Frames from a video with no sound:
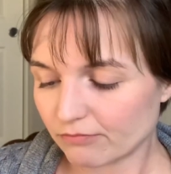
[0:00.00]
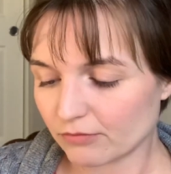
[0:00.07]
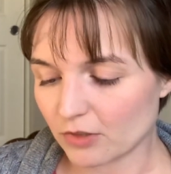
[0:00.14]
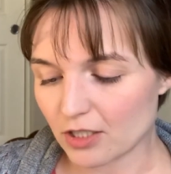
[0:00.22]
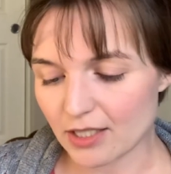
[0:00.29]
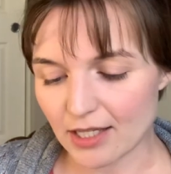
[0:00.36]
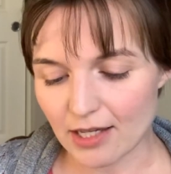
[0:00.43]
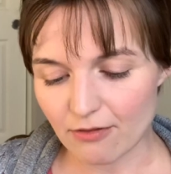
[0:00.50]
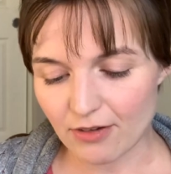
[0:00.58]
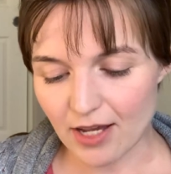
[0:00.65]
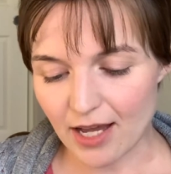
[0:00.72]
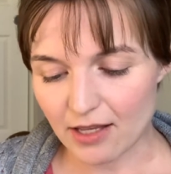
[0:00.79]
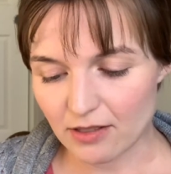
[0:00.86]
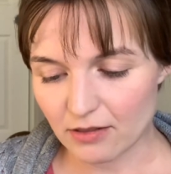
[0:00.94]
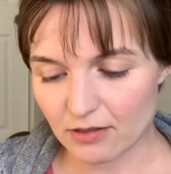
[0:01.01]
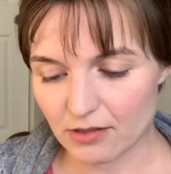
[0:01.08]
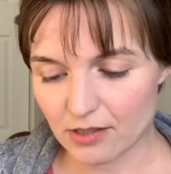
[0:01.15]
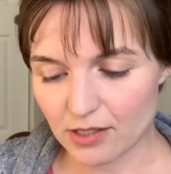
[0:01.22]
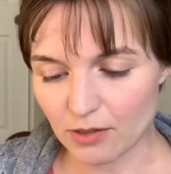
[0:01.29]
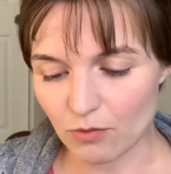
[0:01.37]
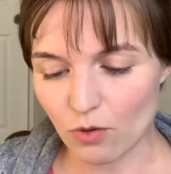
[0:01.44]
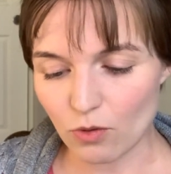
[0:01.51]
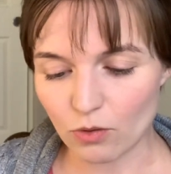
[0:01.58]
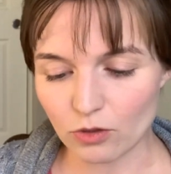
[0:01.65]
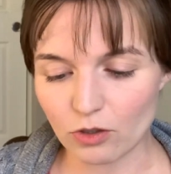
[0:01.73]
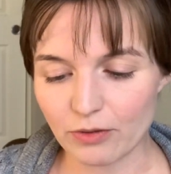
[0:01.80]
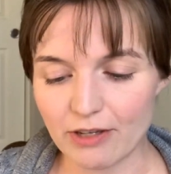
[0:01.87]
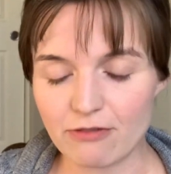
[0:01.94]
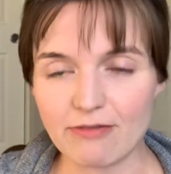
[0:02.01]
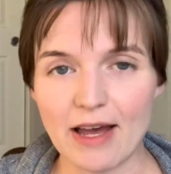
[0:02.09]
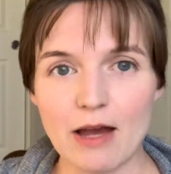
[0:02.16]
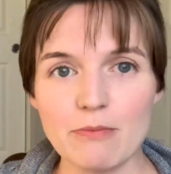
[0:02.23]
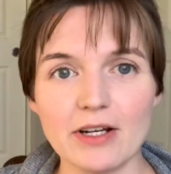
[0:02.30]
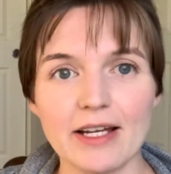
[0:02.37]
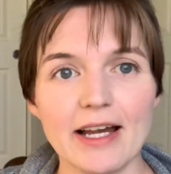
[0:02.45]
looks like I've got some old gray fabric